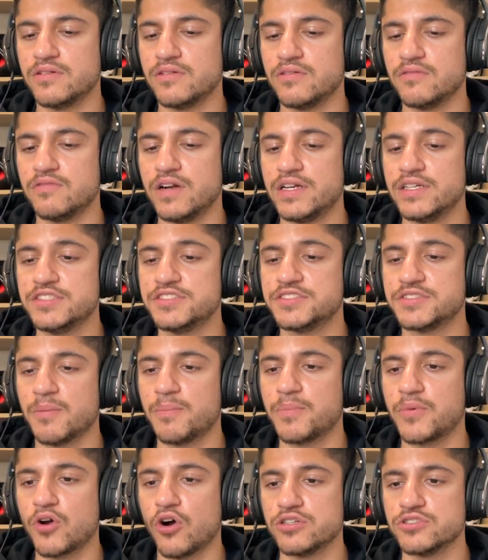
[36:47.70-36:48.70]
very
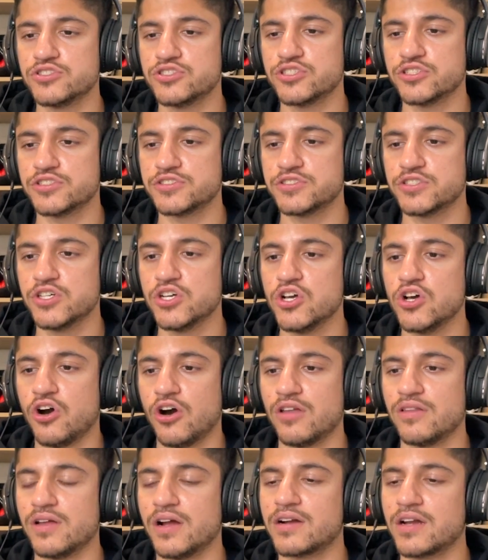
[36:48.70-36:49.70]
subconscious
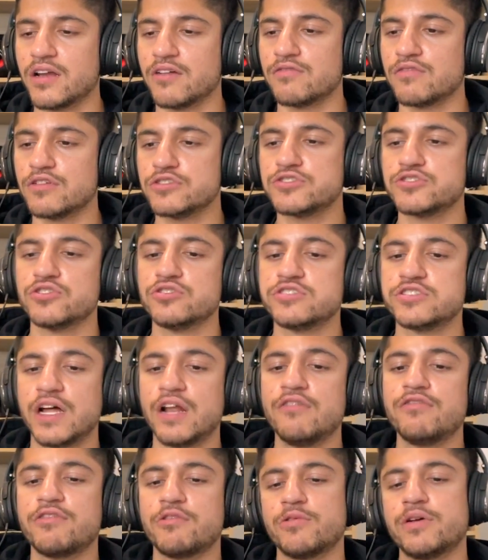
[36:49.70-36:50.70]
on that level. So
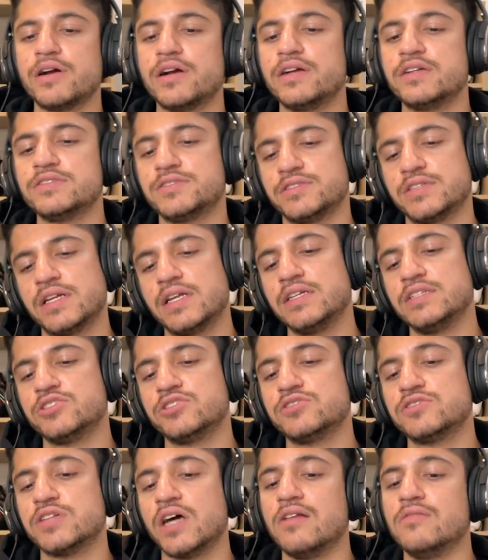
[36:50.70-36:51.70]
self awareness really
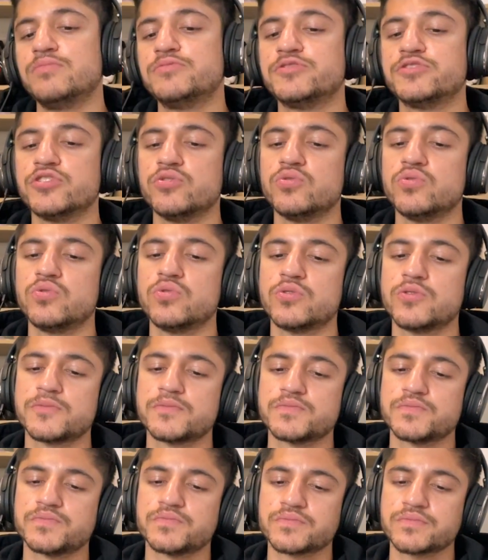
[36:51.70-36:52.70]
just helps you
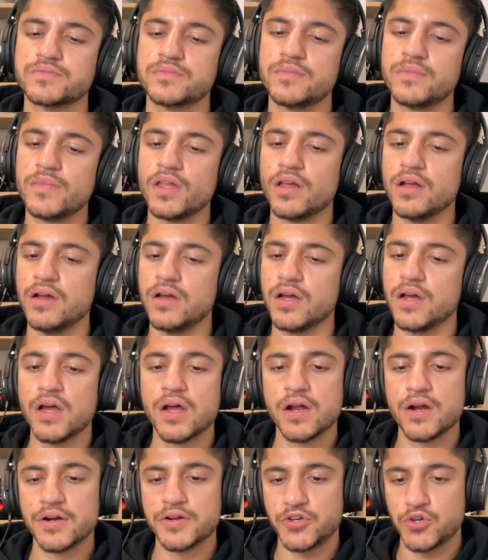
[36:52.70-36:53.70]

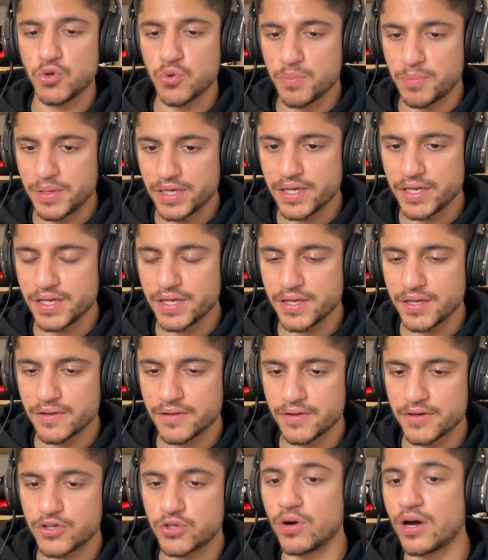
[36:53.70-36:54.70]

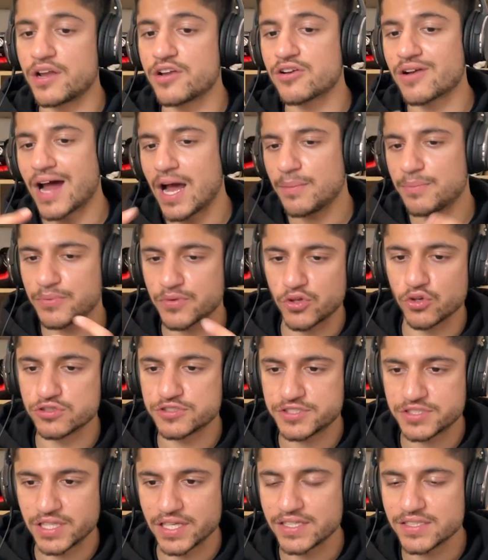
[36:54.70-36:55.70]
to unwrap
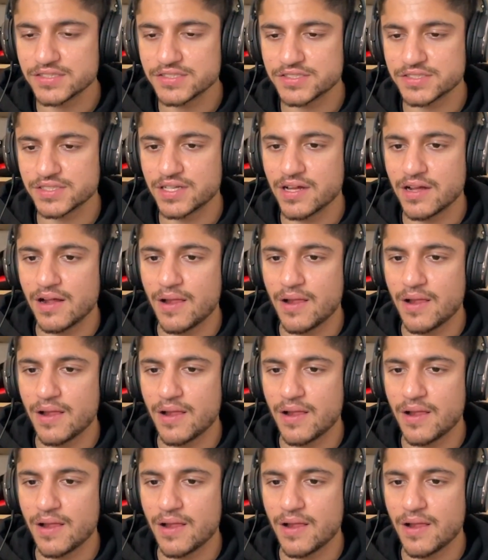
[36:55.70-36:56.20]
those things